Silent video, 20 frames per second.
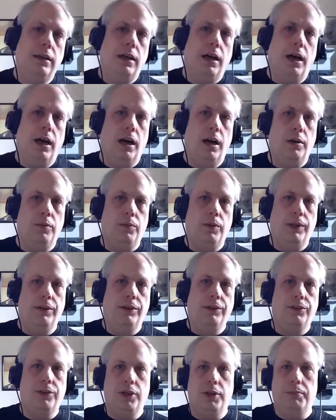um, whether
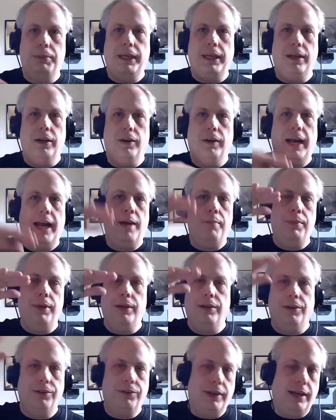it's going to be you know happy
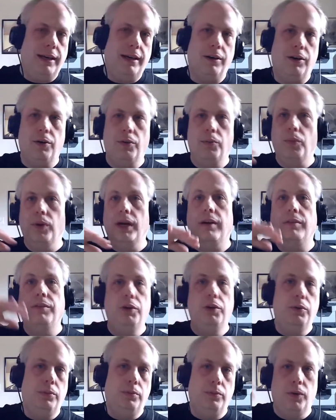or sad or whatever
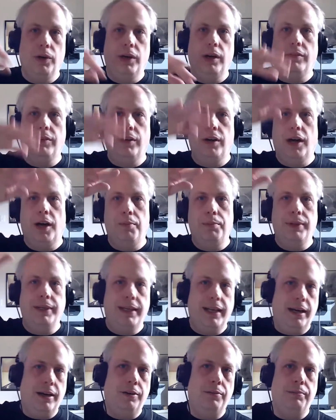you whatever up and
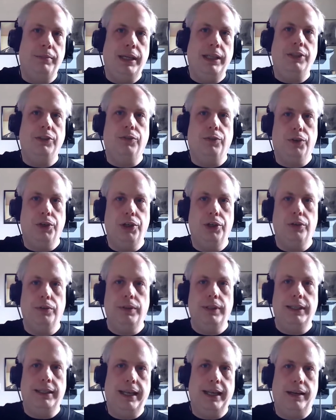down means for you
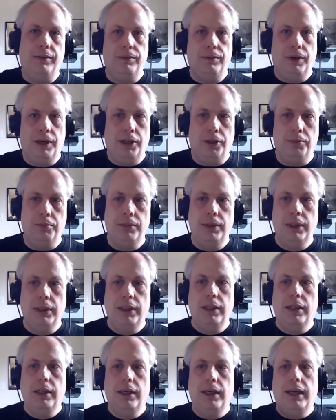in that realm,
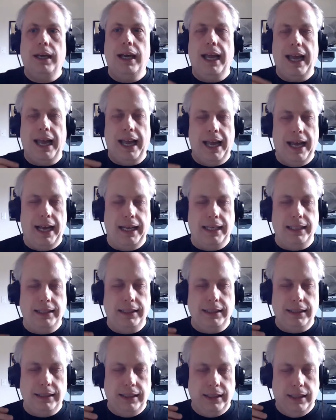
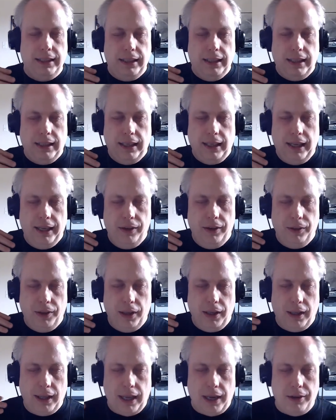and
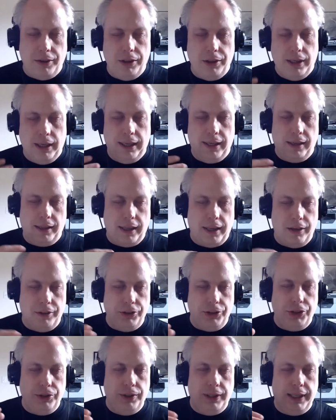it'll allow it allows you